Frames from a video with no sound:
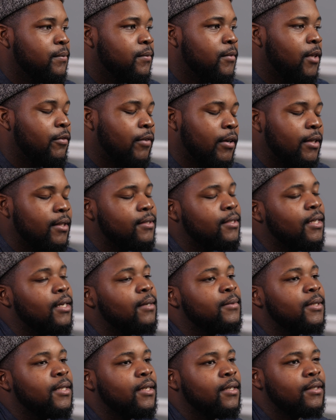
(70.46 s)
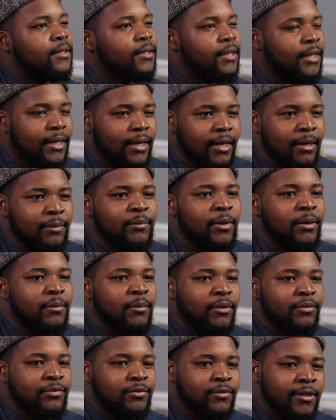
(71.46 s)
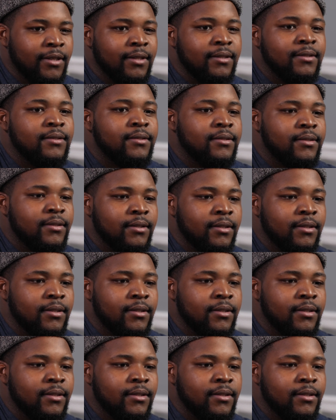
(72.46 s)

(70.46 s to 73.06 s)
Around the time that I met my friends,